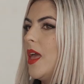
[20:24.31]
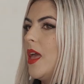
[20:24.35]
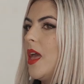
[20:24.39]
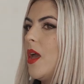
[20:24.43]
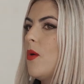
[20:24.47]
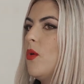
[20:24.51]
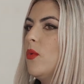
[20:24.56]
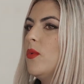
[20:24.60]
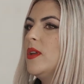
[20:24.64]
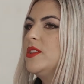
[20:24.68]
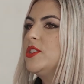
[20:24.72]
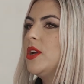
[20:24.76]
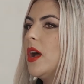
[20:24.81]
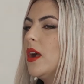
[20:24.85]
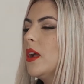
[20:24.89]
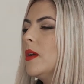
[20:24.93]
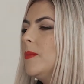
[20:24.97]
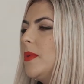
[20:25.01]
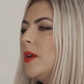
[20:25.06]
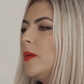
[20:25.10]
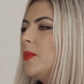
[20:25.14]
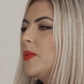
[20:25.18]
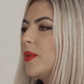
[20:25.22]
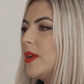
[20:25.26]
When we talk
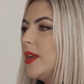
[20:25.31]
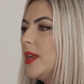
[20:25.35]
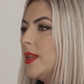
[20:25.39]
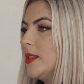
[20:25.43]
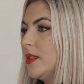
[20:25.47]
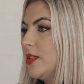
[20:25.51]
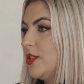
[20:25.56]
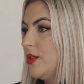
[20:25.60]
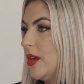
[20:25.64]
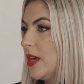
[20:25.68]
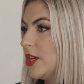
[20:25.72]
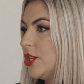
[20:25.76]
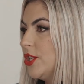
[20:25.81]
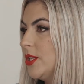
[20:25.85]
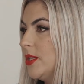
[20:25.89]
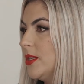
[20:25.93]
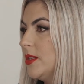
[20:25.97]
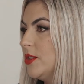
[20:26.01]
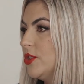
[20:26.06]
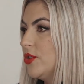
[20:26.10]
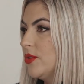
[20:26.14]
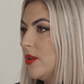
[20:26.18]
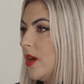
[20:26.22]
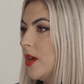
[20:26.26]
about pre-construction
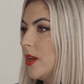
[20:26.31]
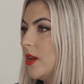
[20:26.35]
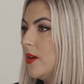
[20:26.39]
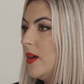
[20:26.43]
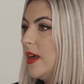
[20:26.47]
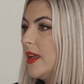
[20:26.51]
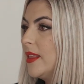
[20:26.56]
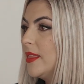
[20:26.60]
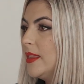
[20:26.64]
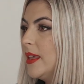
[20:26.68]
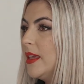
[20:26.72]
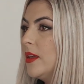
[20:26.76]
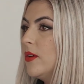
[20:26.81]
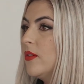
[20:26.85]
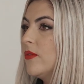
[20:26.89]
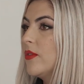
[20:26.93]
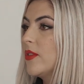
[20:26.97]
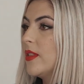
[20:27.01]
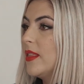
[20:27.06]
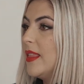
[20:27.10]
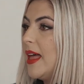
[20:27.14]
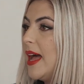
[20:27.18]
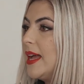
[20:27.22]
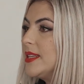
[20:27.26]
in Toronto, I think over
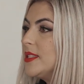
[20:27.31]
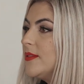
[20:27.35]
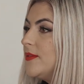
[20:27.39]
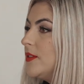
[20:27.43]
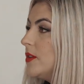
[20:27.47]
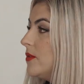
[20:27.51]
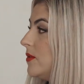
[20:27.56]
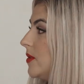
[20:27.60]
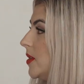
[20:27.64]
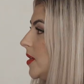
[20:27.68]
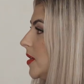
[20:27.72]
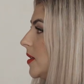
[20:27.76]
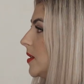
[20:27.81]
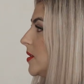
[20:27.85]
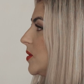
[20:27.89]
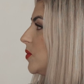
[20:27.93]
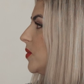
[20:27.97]
the last few years,